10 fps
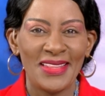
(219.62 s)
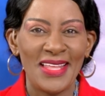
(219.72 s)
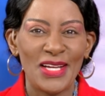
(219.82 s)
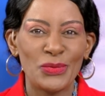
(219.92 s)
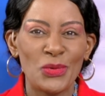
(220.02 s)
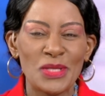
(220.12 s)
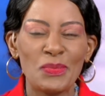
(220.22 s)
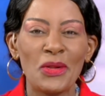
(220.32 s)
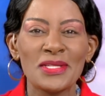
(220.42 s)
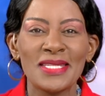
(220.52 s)
That was
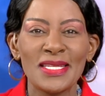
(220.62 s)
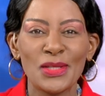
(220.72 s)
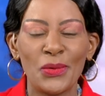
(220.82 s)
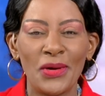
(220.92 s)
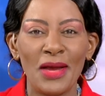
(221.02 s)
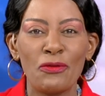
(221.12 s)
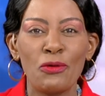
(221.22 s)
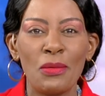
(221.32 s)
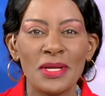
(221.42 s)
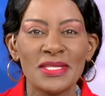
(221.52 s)
Paul Sisco, a
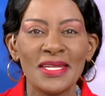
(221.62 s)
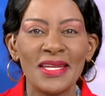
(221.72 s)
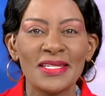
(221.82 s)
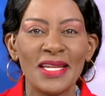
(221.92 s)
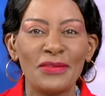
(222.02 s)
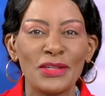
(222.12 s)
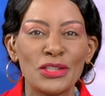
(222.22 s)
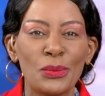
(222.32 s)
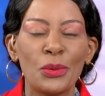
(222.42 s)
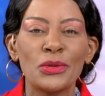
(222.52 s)
former senior television
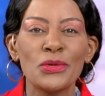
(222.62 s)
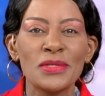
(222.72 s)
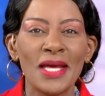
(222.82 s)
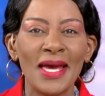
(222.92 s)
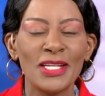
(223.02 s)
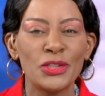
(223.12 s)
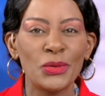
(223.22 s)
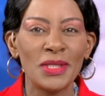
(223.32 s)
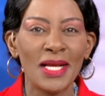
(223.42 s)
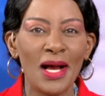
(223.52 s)
producer, and Joe
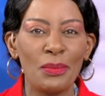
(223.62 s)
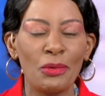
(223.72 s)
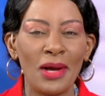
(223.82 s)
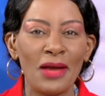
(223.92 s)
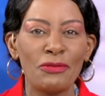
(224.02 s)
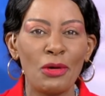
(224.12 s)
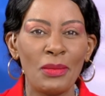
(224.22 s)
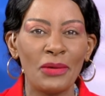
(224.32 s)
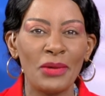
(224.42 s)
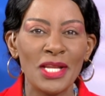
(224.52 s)
Decapua, a former
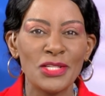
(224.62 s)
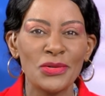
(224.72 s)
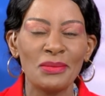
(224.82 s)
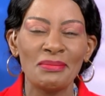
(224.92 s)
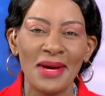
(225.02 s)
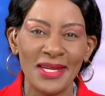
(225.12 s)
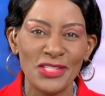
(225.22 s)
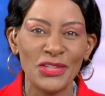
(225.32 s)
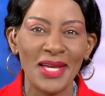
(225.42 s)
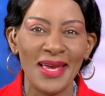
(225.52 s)
radio
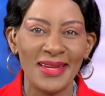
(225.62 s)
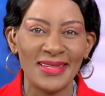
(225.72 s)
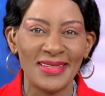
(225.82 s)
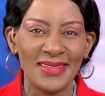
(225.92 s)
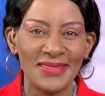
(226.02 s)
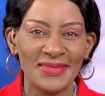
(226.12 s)
managing editor.